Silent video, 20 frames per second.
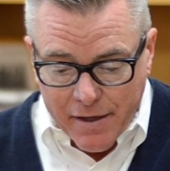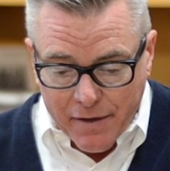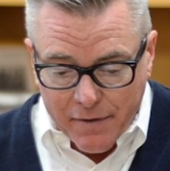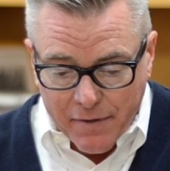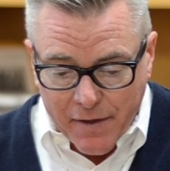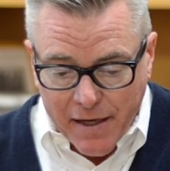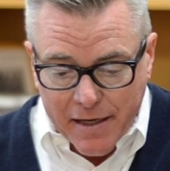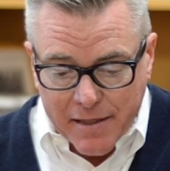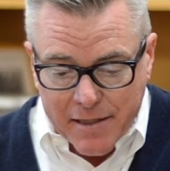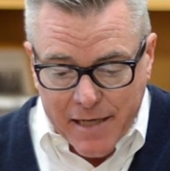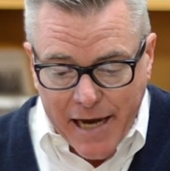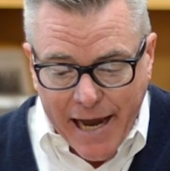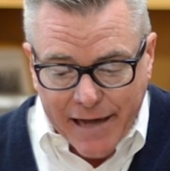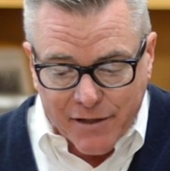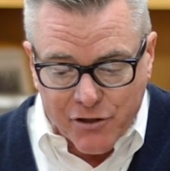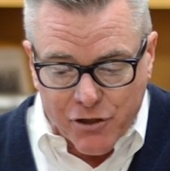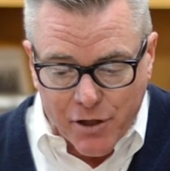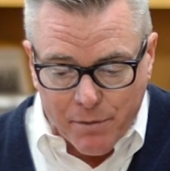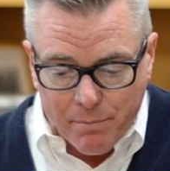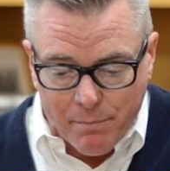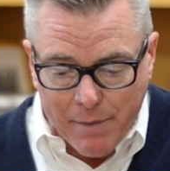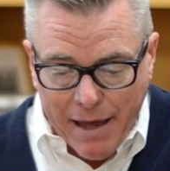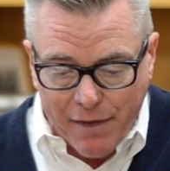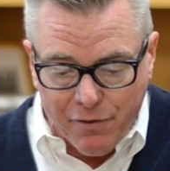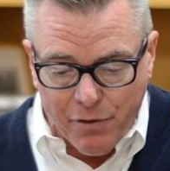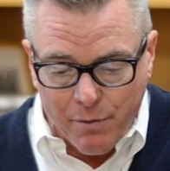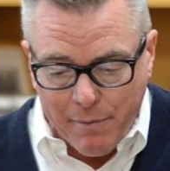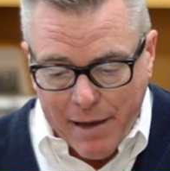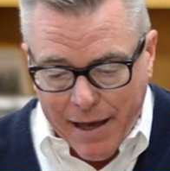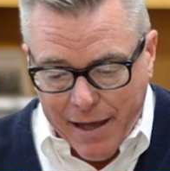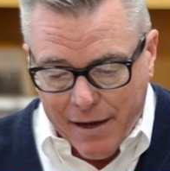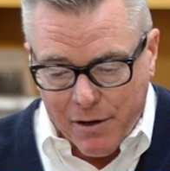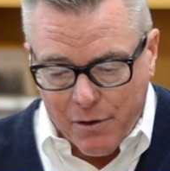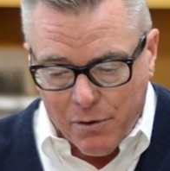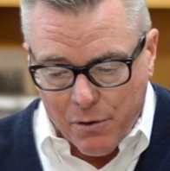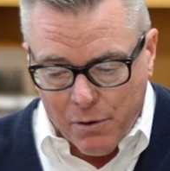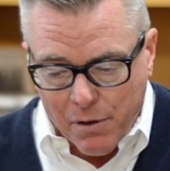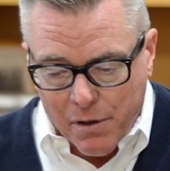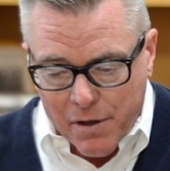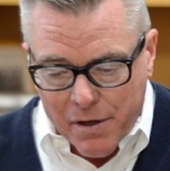They attach a
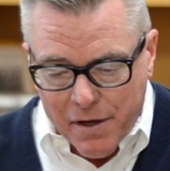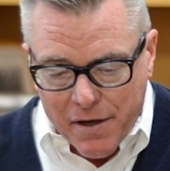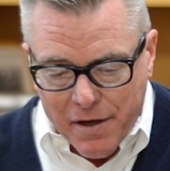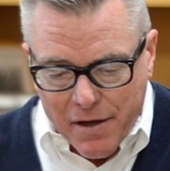mathematical